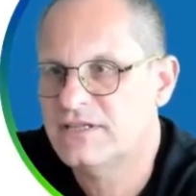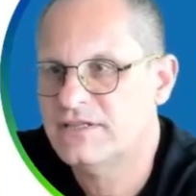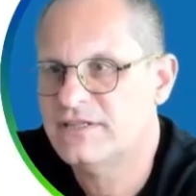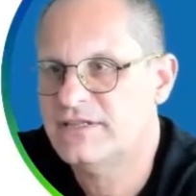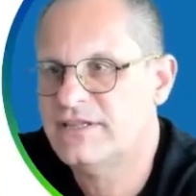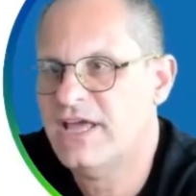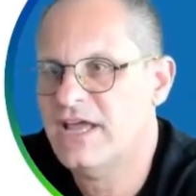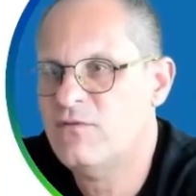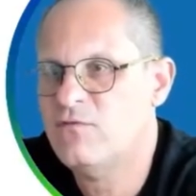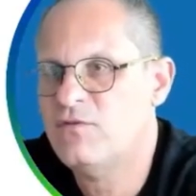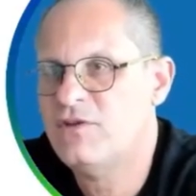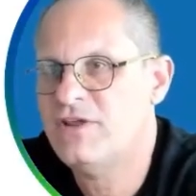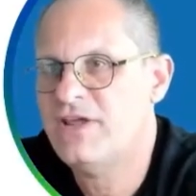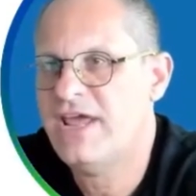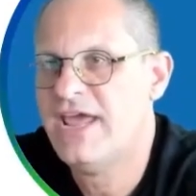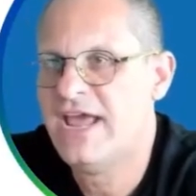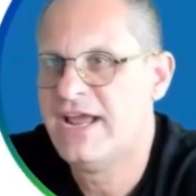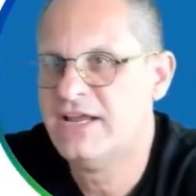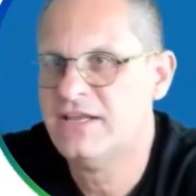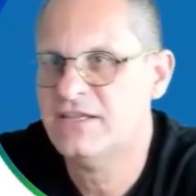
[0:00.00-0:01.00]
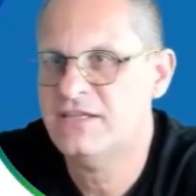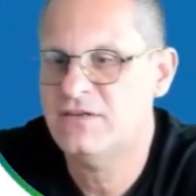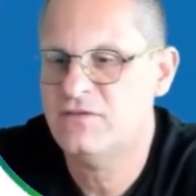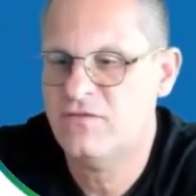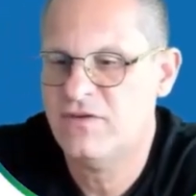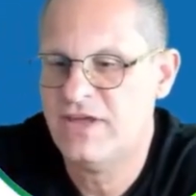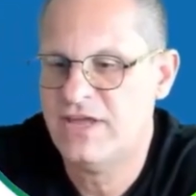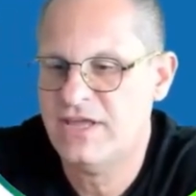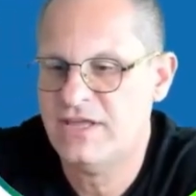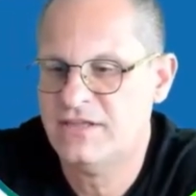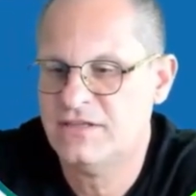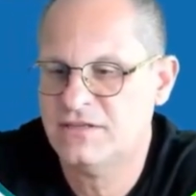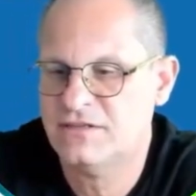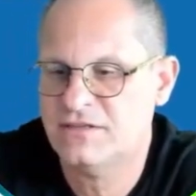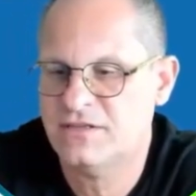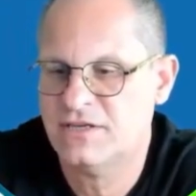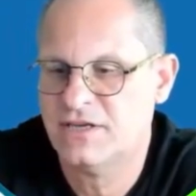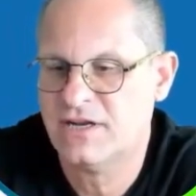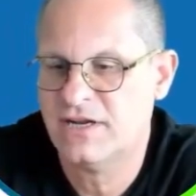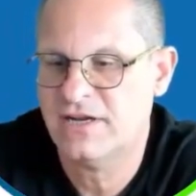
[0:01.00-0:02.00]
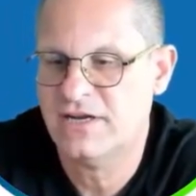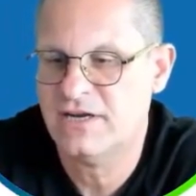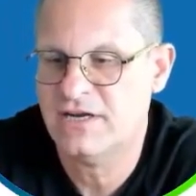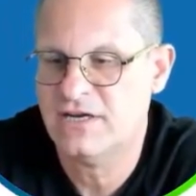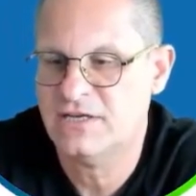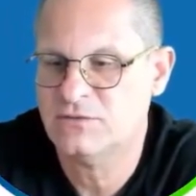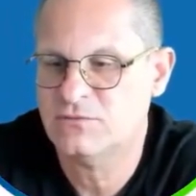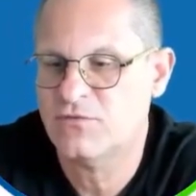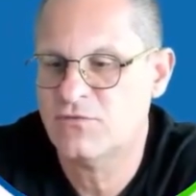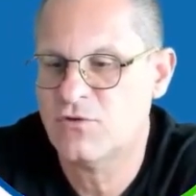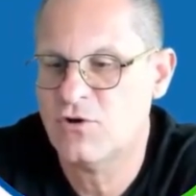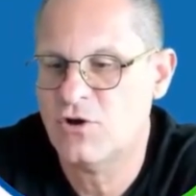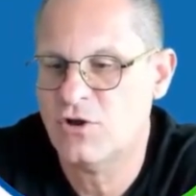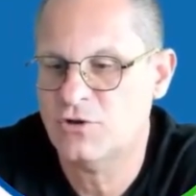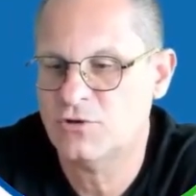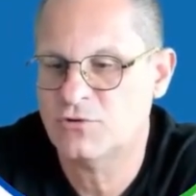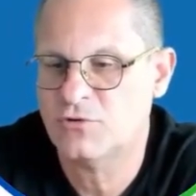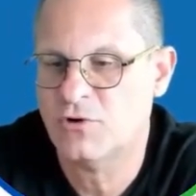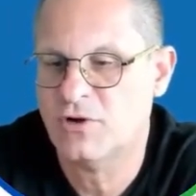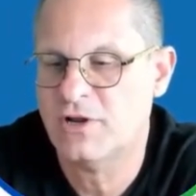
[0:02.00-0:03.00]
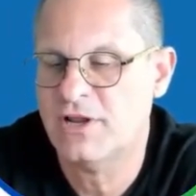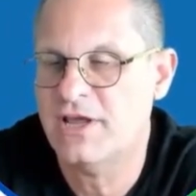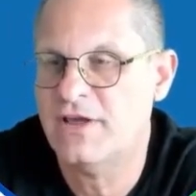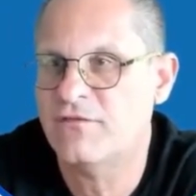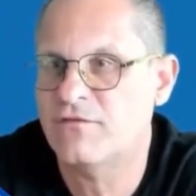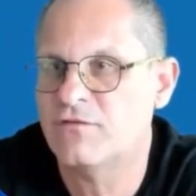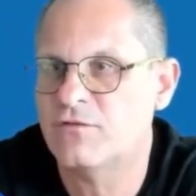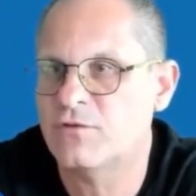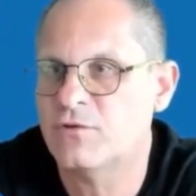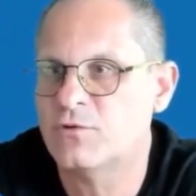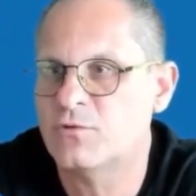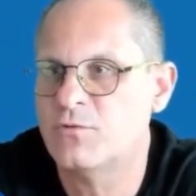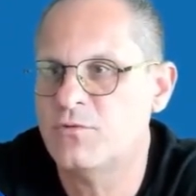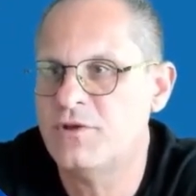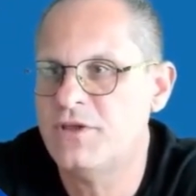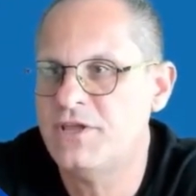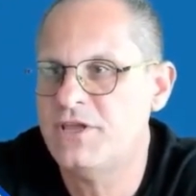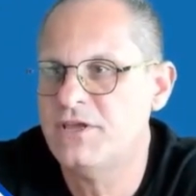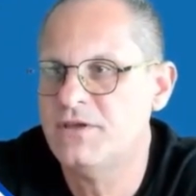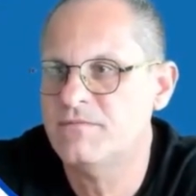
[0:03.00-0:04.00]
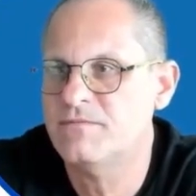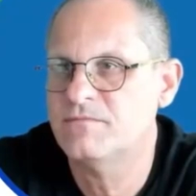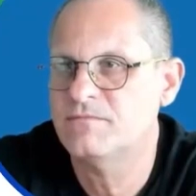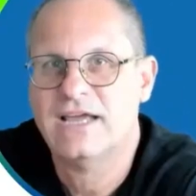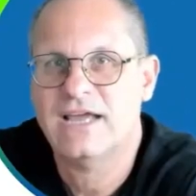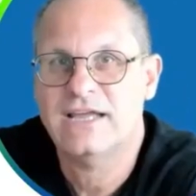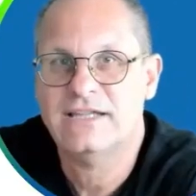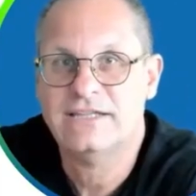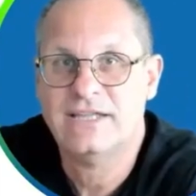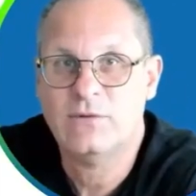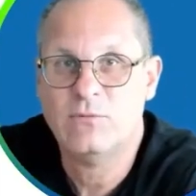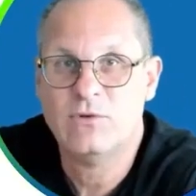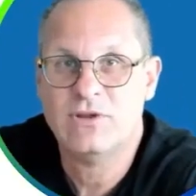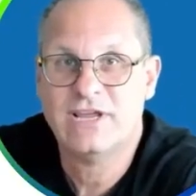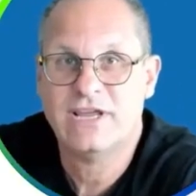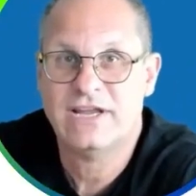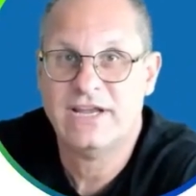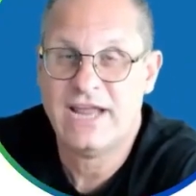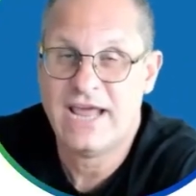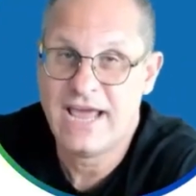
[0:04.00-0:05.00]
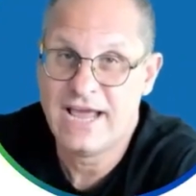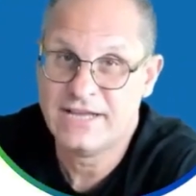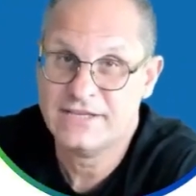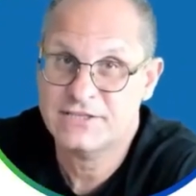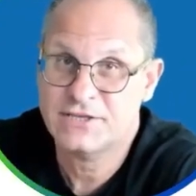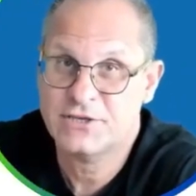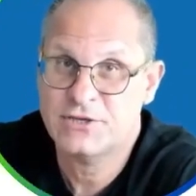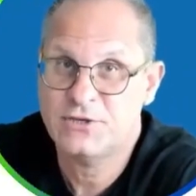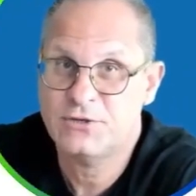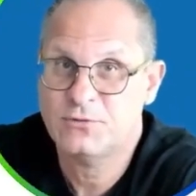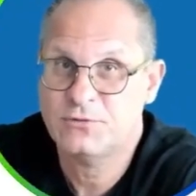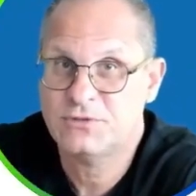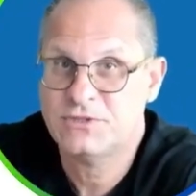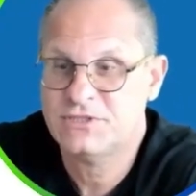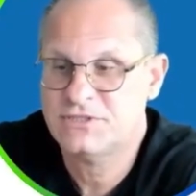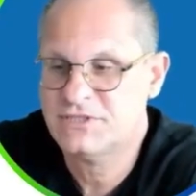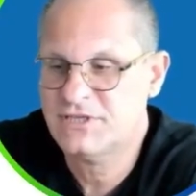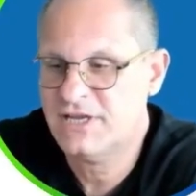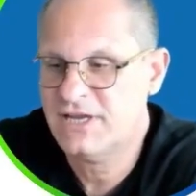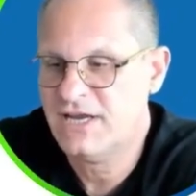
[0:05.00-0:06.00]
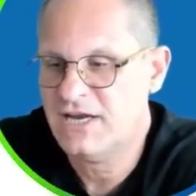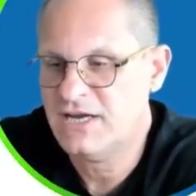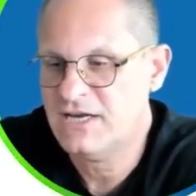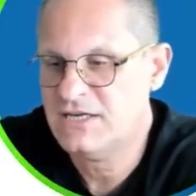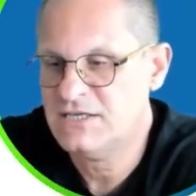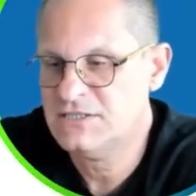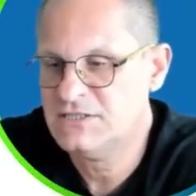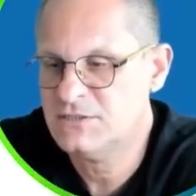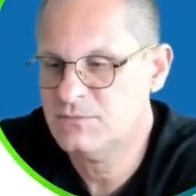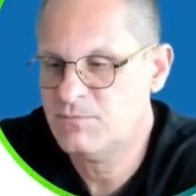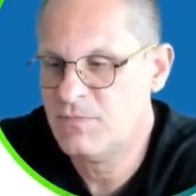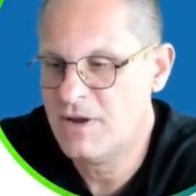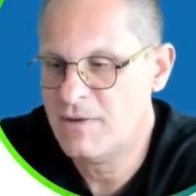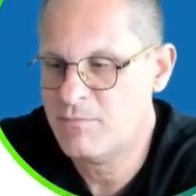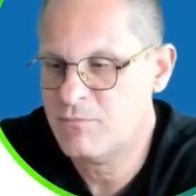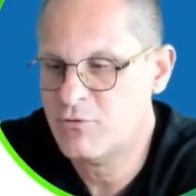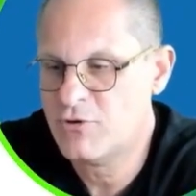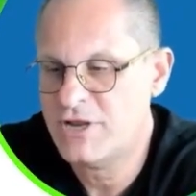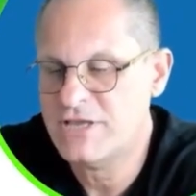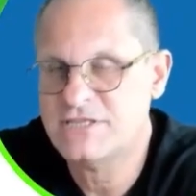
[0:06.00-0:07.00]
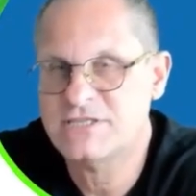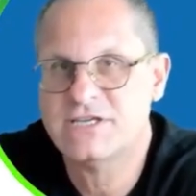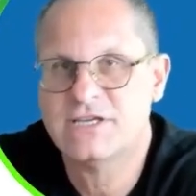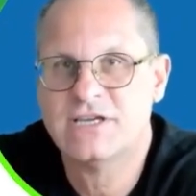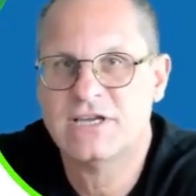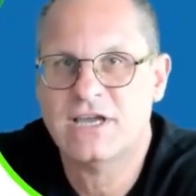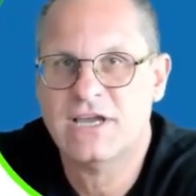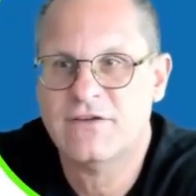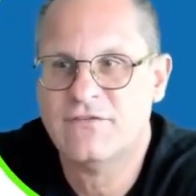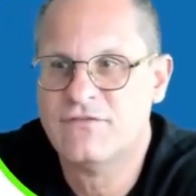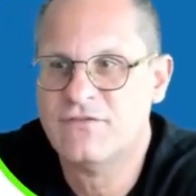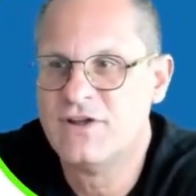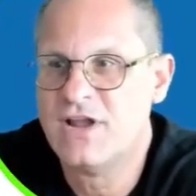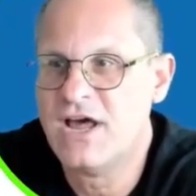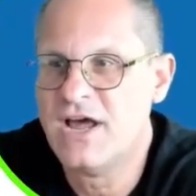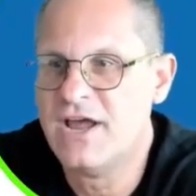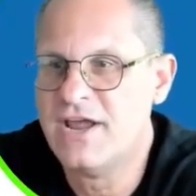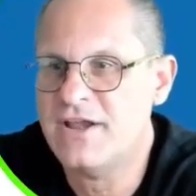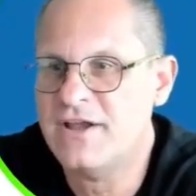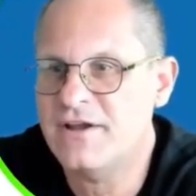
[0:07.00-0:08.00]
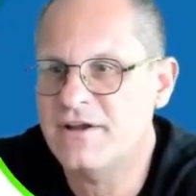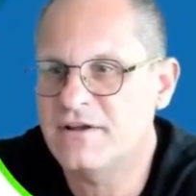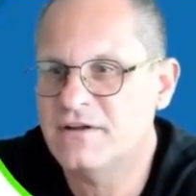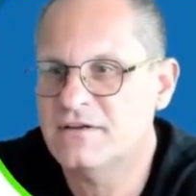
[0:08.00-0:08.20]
Then we activate the class with Ctrl F3 and then we can execute this class by pressing F9.